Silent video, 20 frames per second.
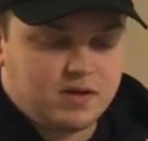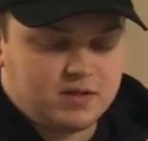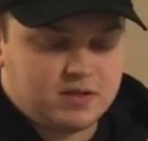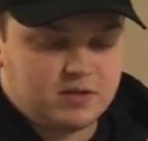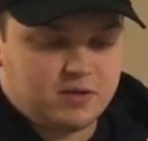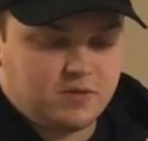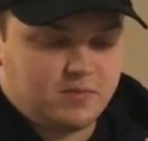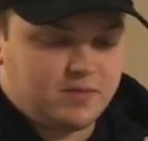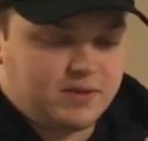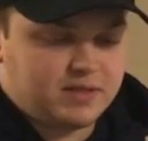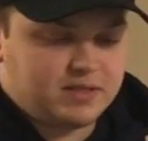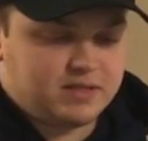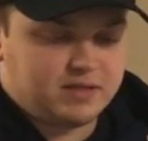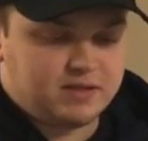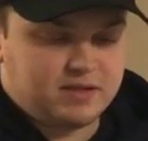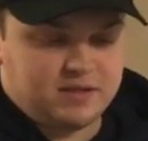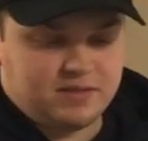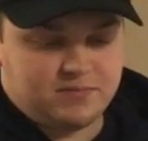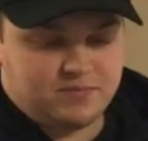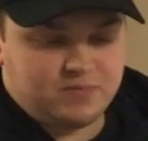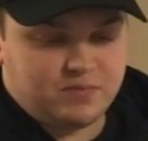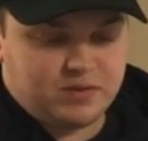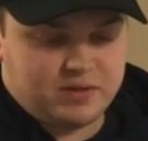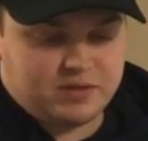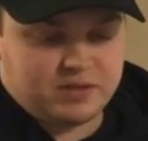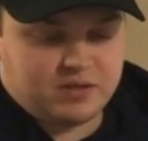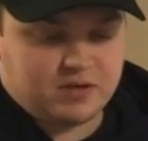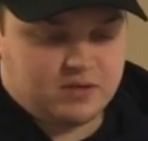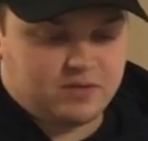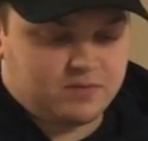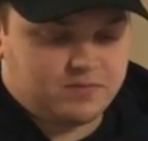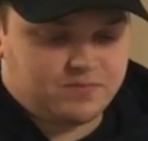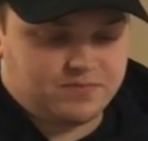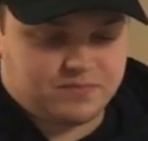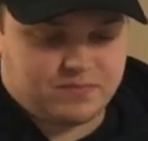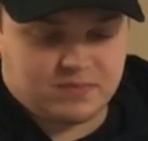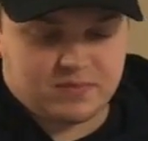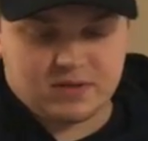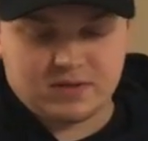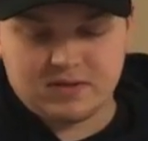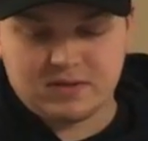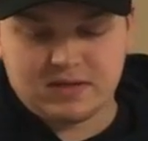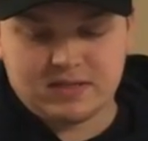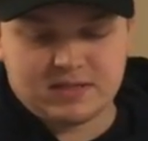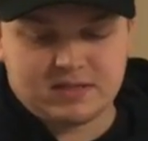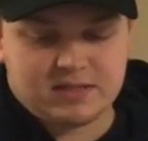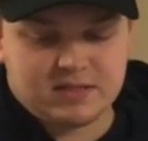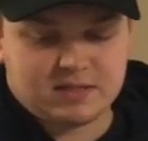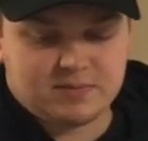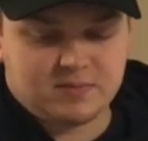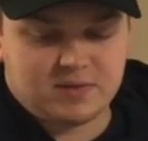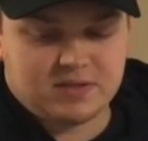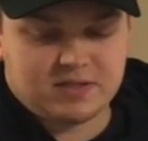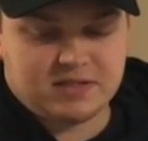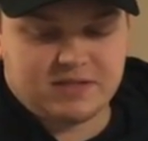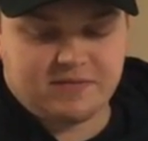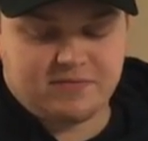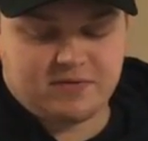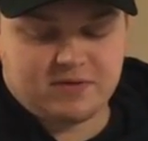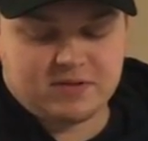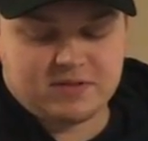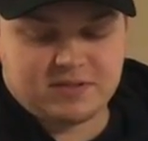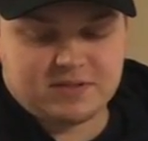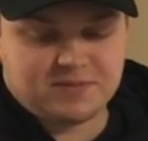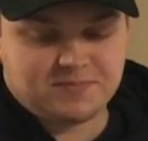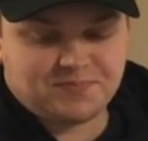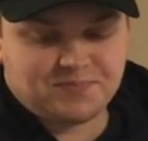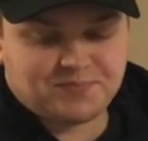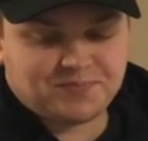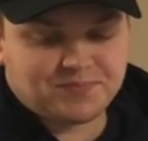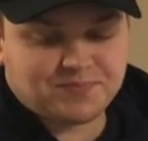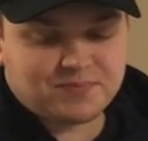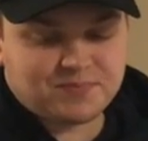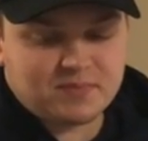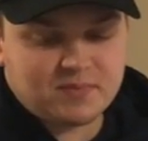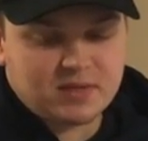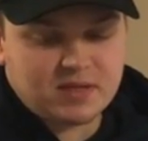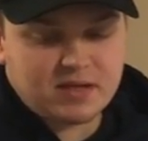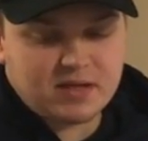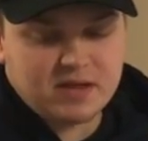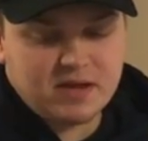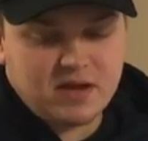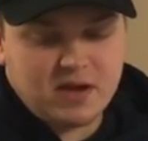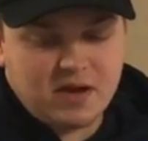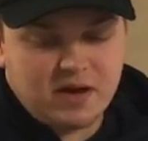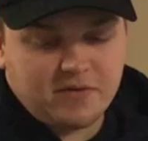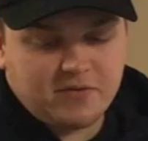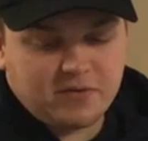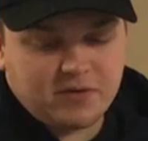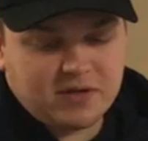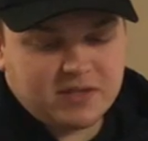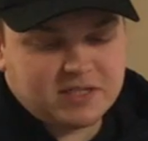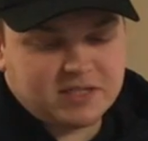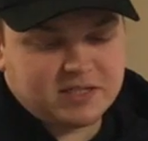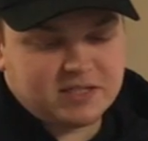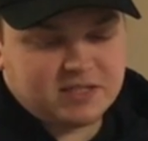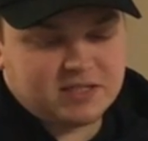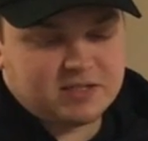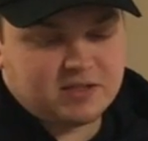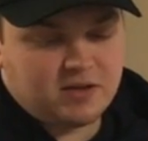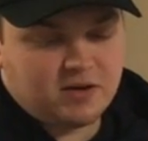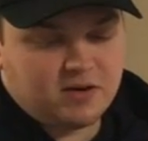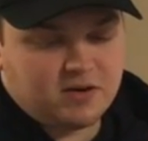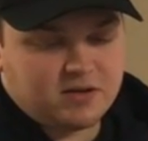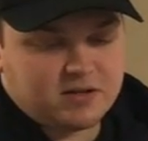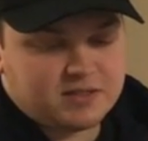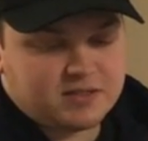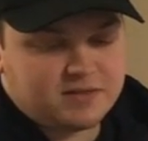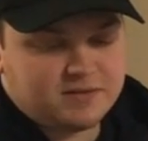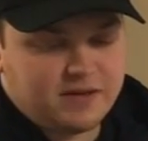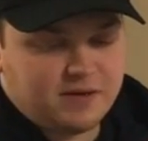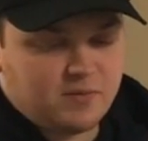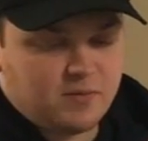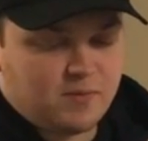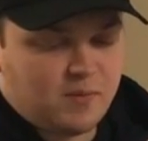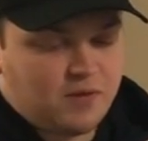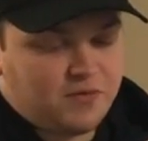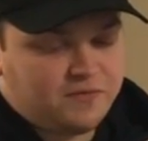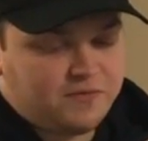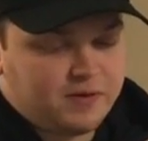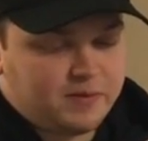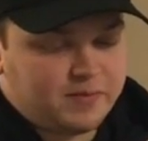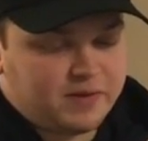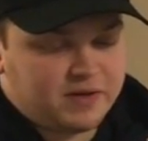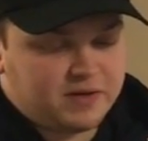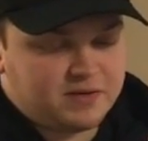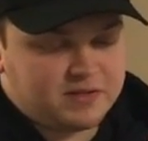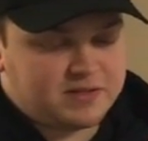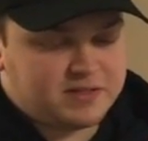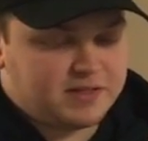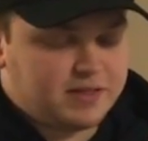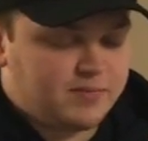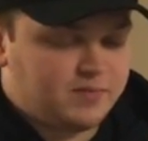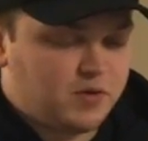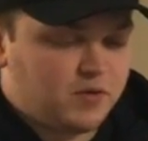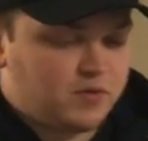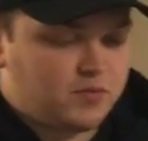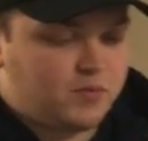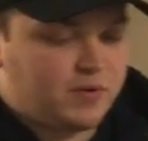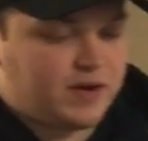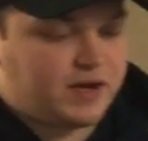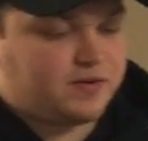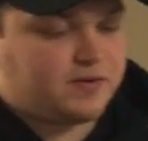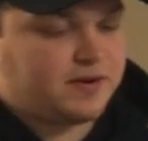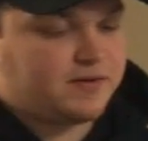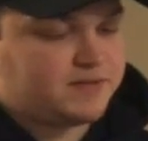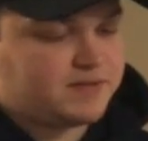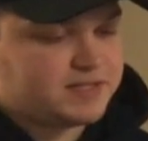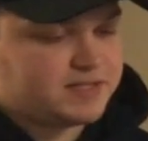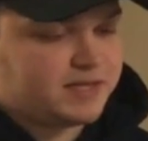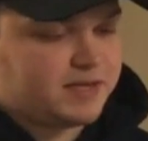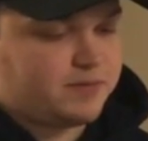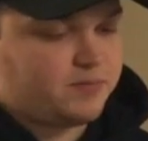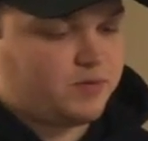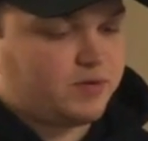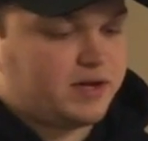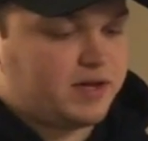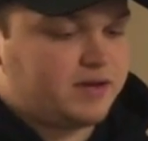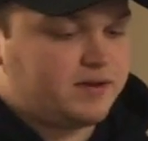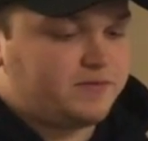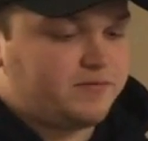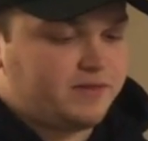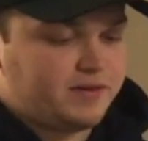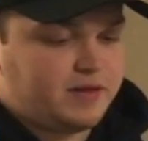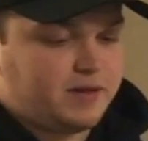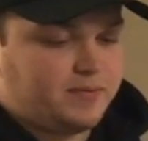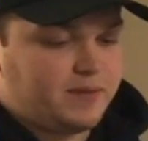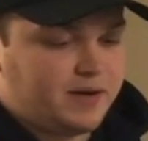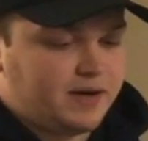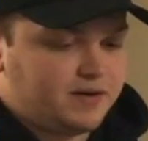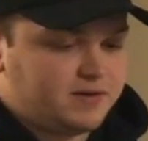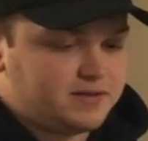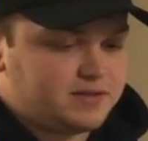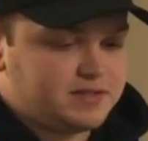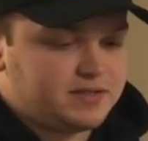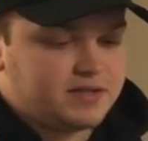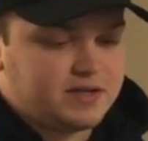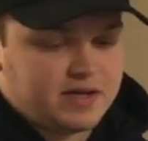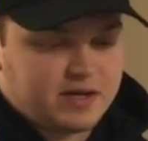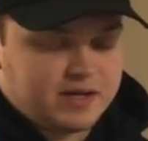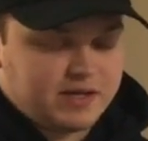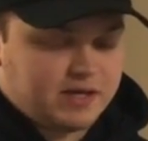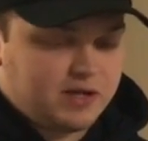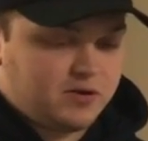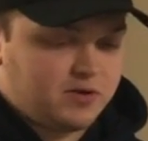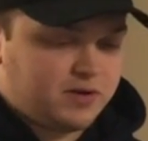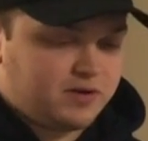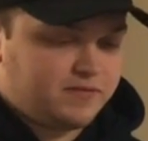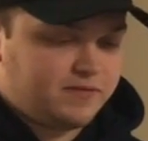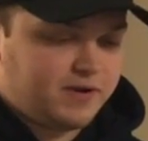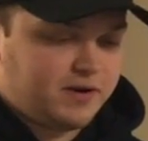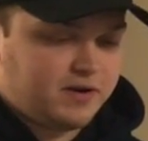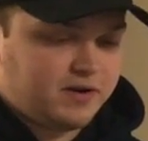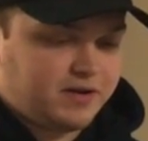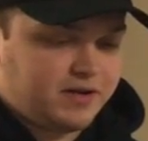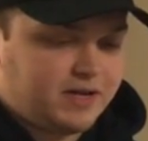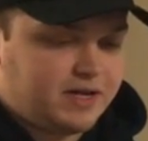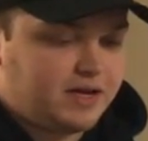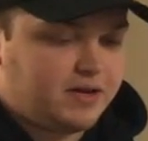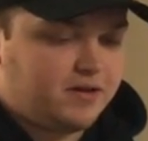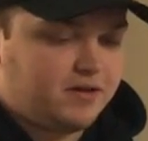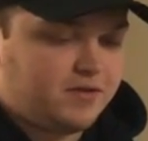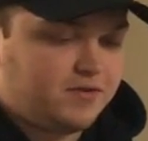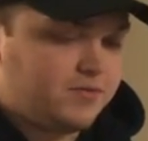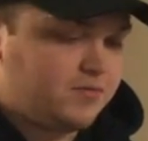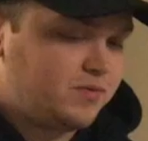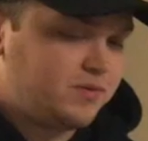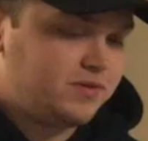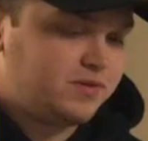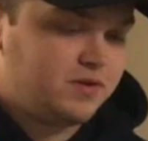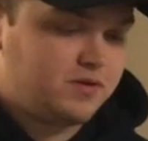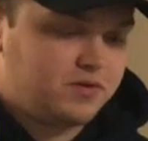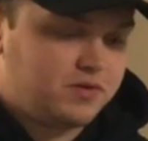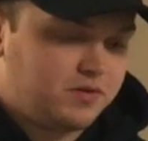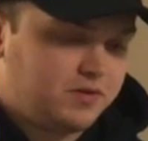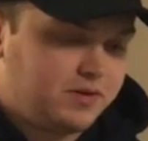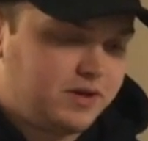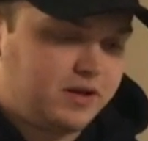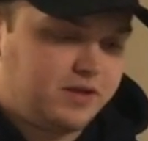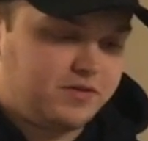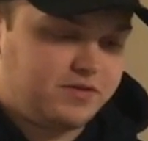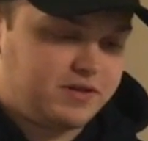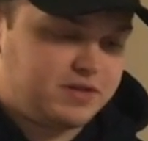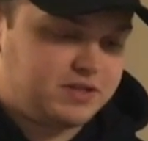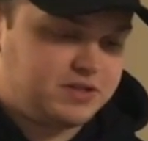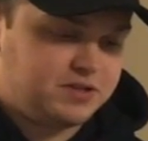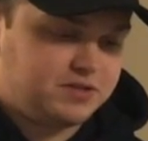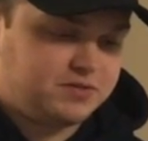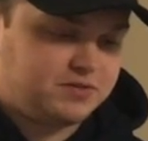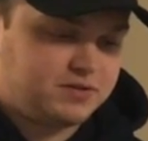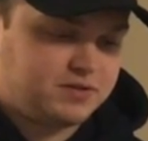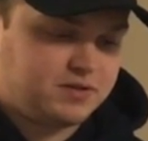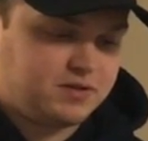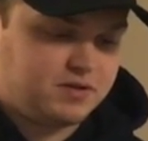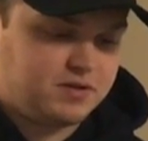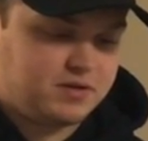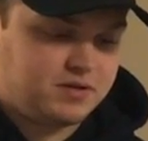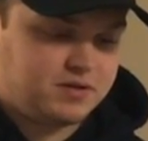So basically, we show a 6 months difference. For each of these dogs, they were both females. They both weighed around the same weight, 50 pounds. They were in very good health with no known health issues.